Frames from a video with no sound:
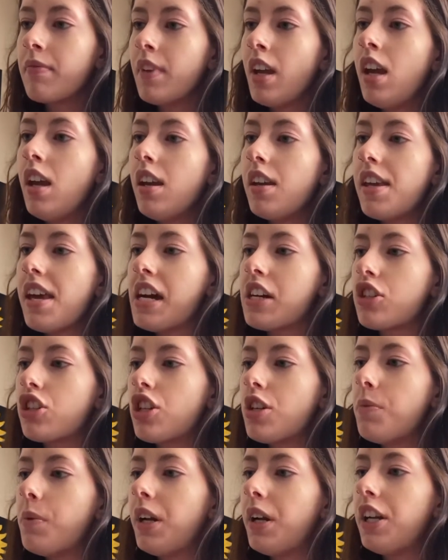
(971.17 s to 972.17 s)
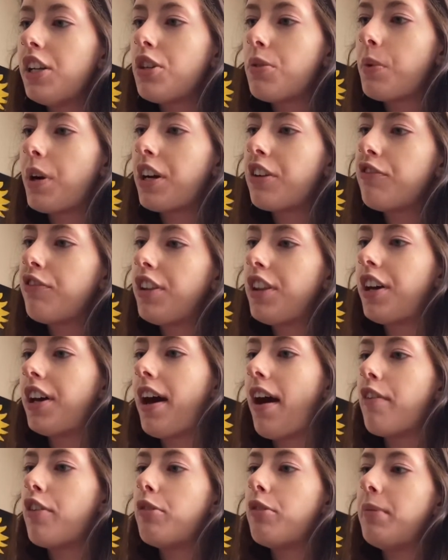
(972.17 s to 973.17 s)
Yeah, she wanted to work for the
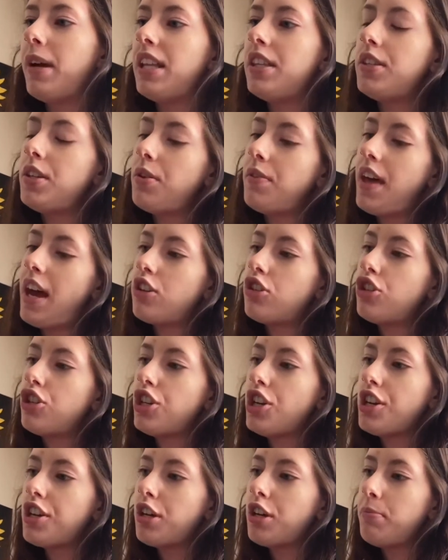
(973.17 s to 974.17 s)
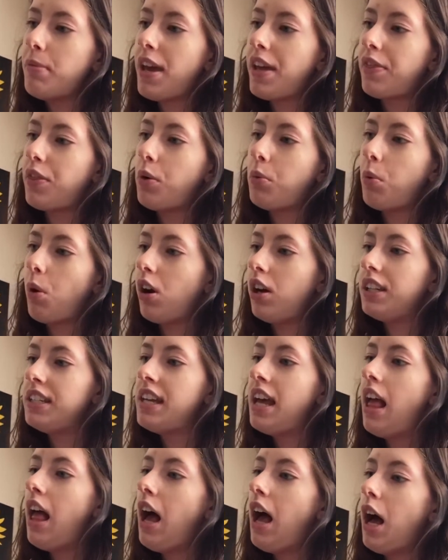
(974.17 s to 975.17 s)
government so that she could make the world
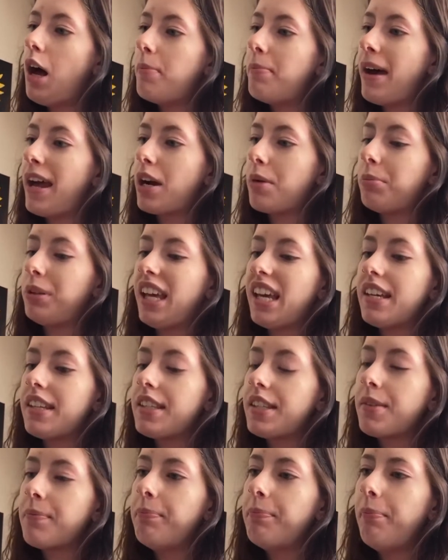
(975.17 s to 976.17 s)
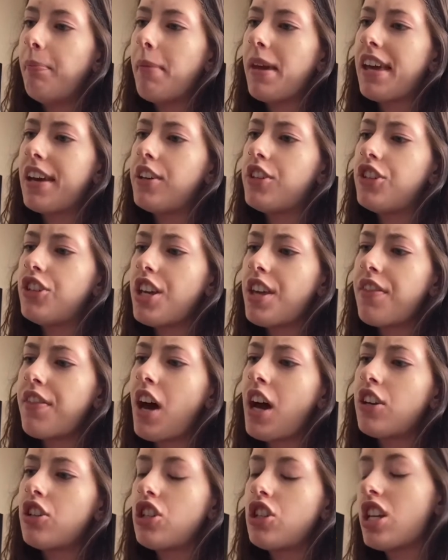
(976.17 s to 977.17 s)
a better place because she
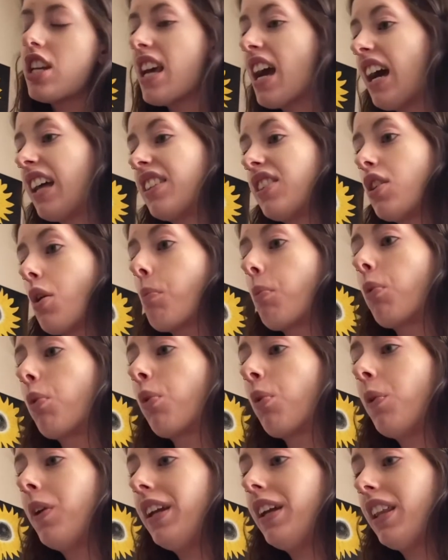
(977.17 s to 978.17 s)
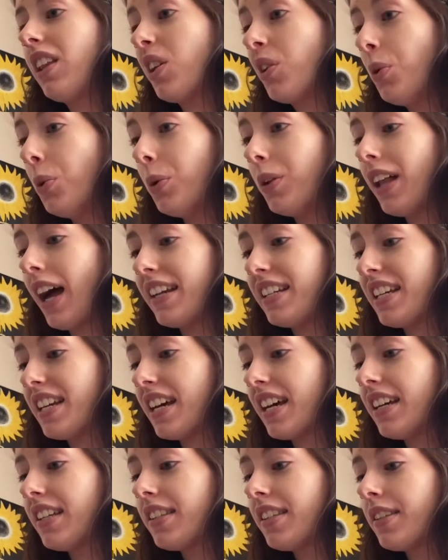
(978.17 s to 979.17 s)
thought she had some really cool
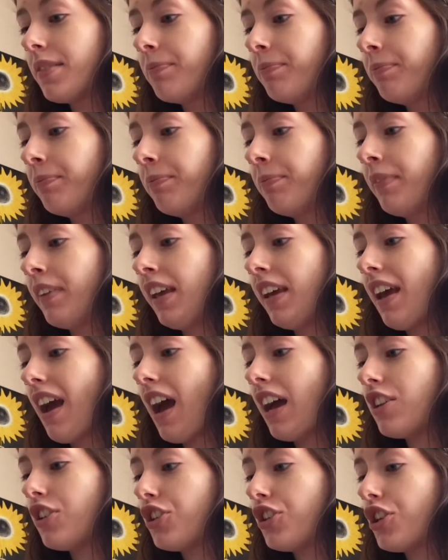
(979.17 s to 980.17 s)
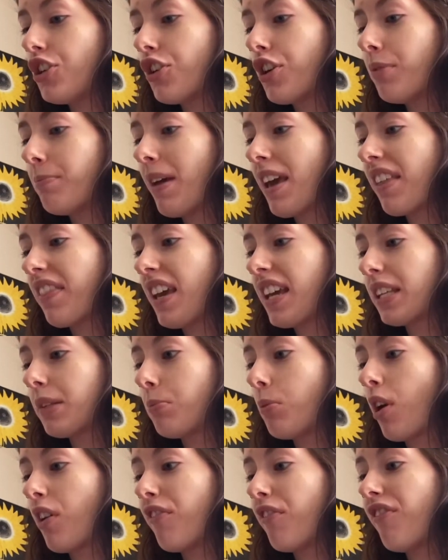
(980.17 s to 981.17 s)
ideas and she could make things
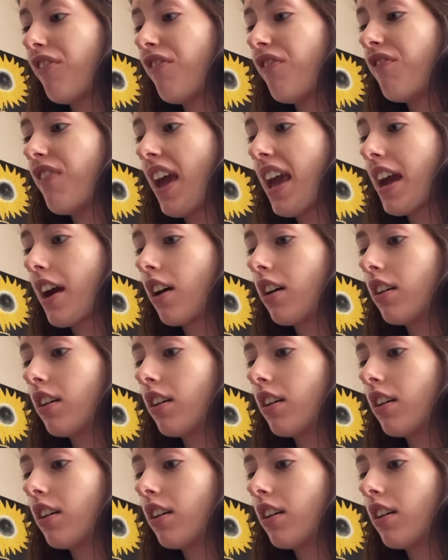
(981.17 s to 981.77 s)
more fair.